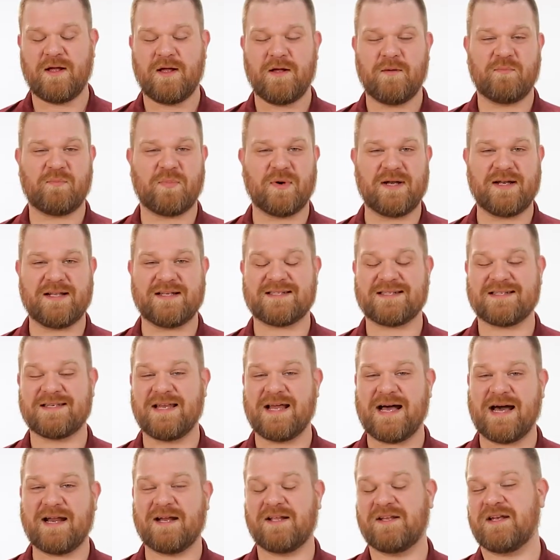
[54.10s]
but it's
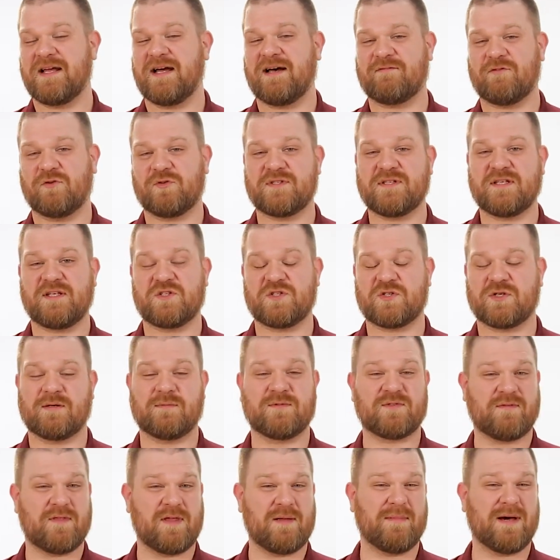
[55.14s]
not a novelty in
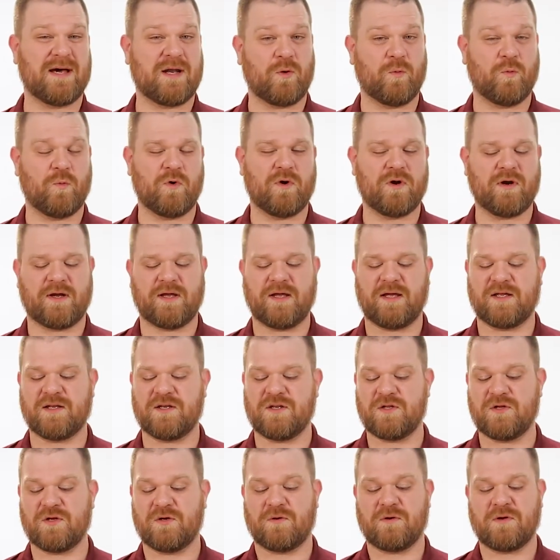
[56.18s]
terms of the amount of work it can
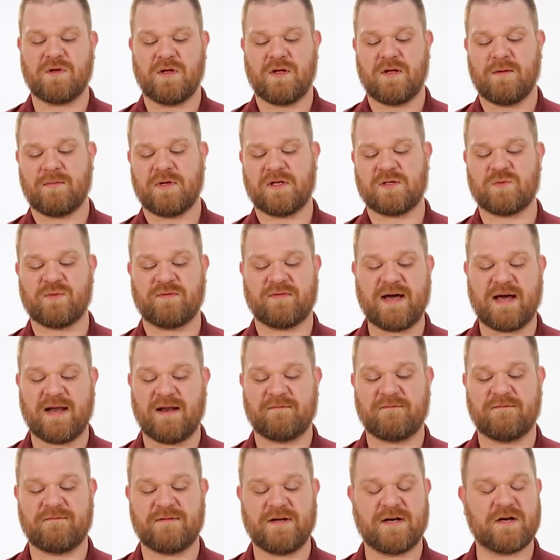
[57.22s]
do. Because we've got a
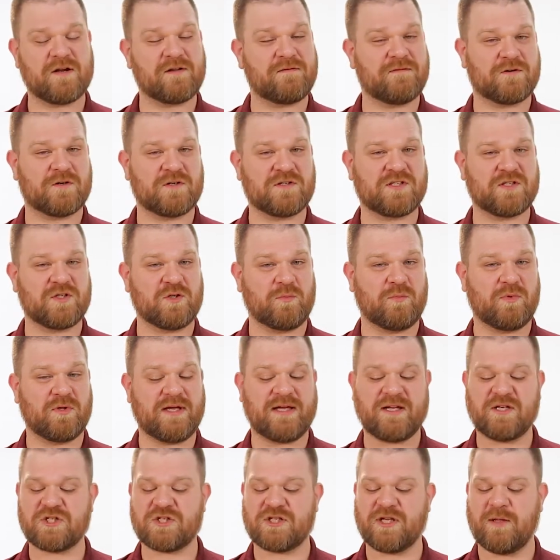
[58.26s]
very versatile
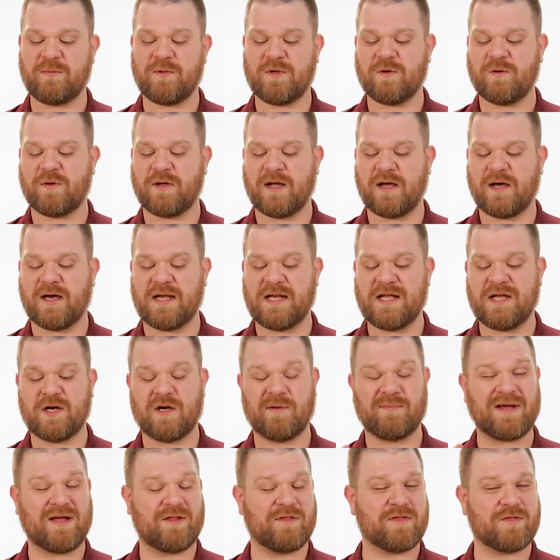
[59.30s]
blade shape going on here,
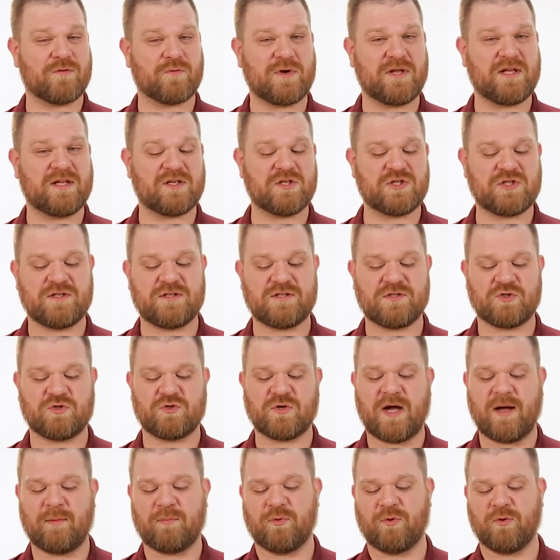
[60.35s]
about 3 inches,
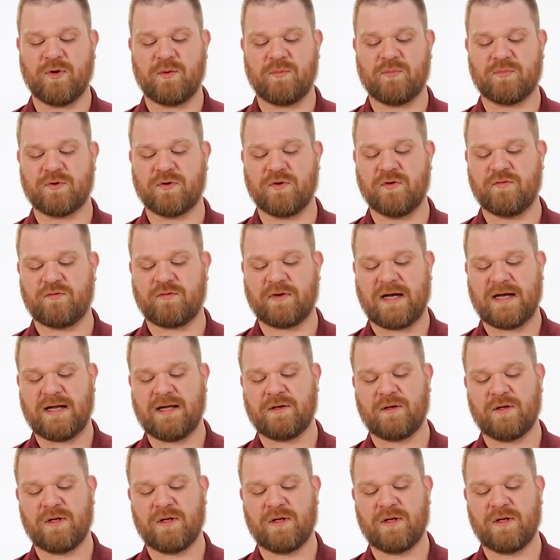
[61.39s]
drop point profile,